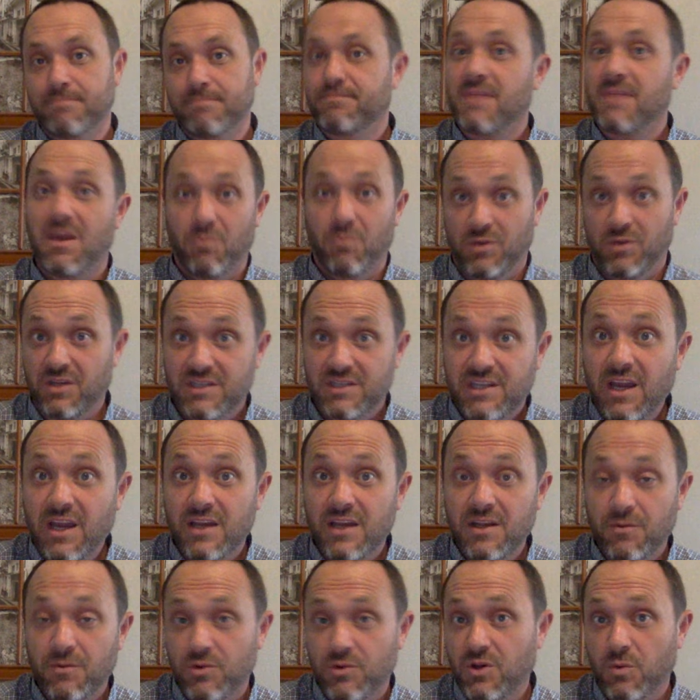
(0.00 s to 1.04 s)
And
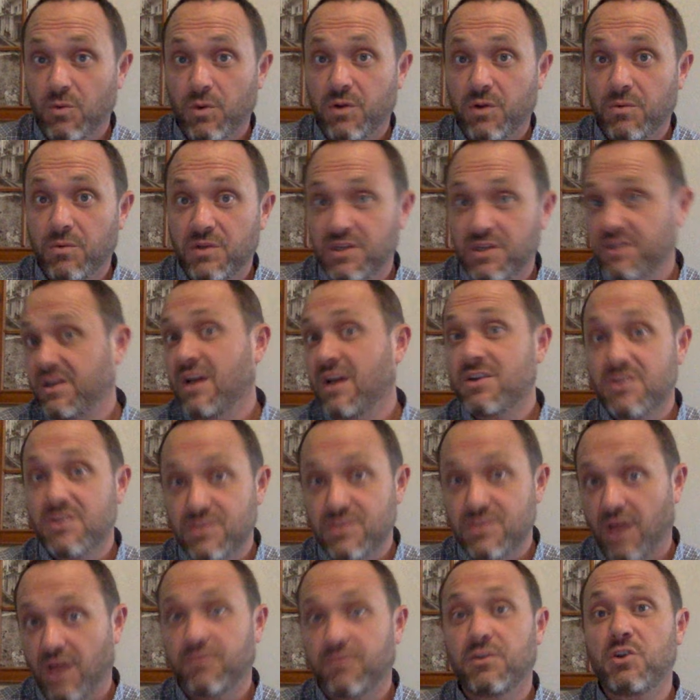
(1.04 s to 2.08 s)
when you're working with discussions,
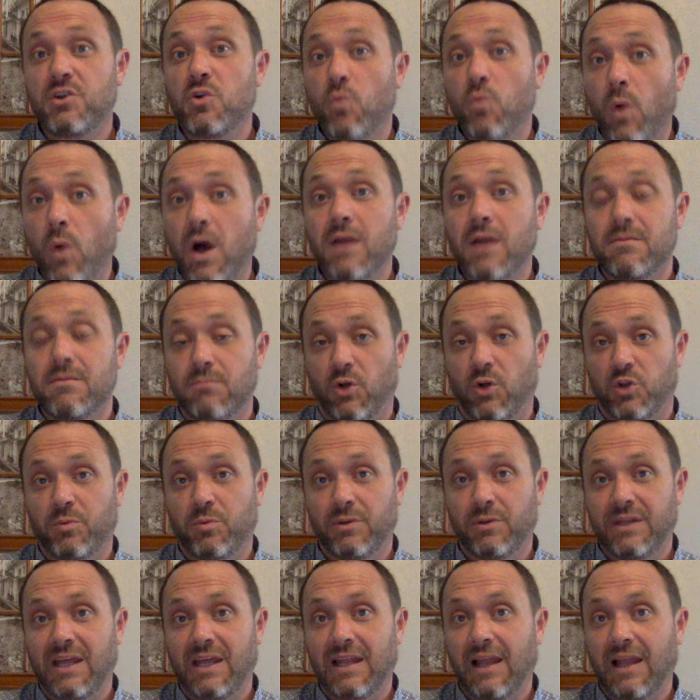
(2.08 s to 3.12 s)
often you want multiple
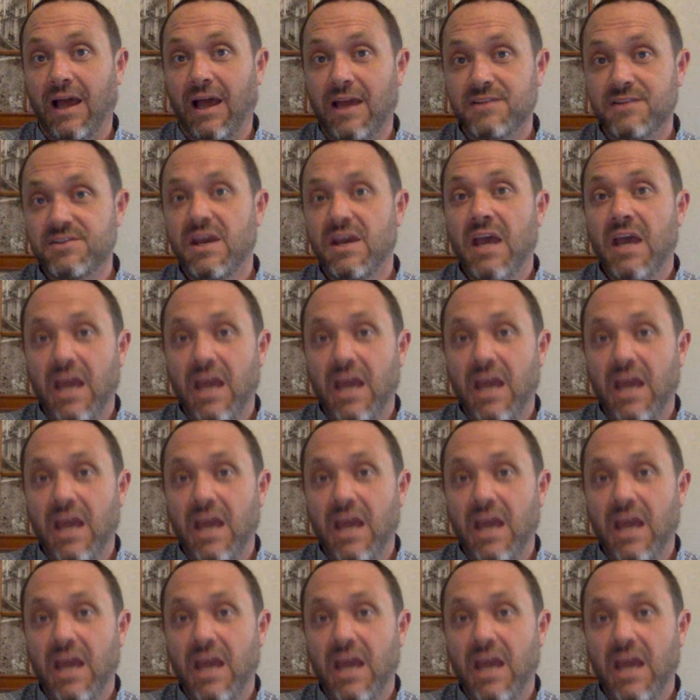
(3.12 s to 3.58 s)
deadlines.